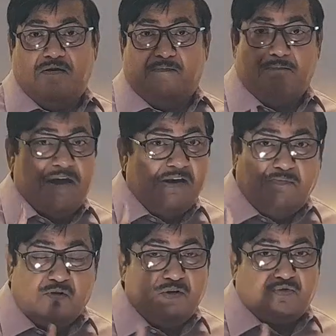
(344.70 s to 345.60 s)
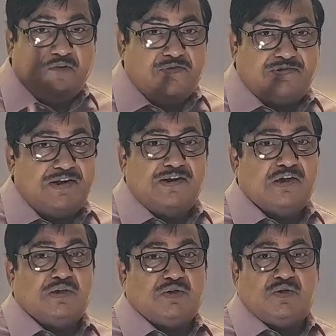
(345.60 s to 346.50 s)
Male police officer
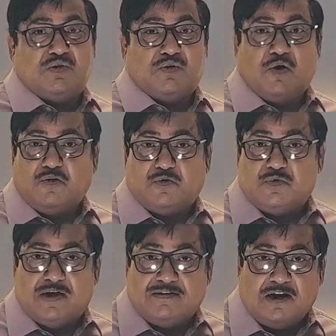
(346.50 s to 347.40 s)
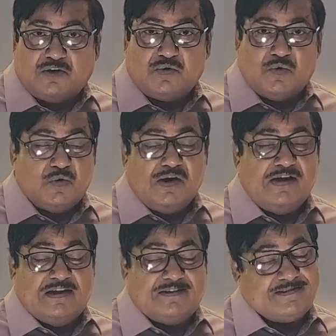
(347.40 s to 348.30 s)
is not to conduct oral
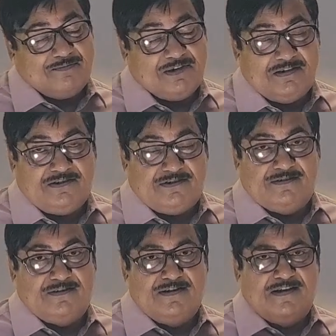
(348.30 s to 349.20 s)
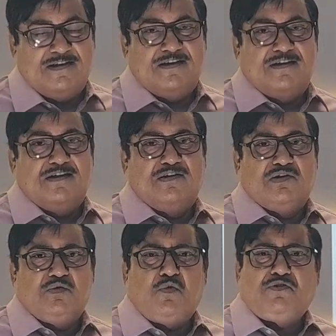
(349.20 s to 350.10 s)
examination.
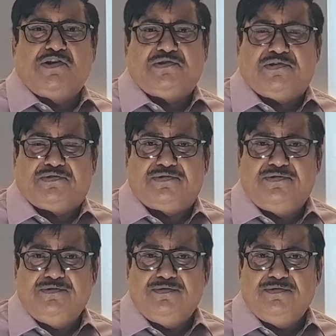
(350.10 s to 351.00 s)
In what cases?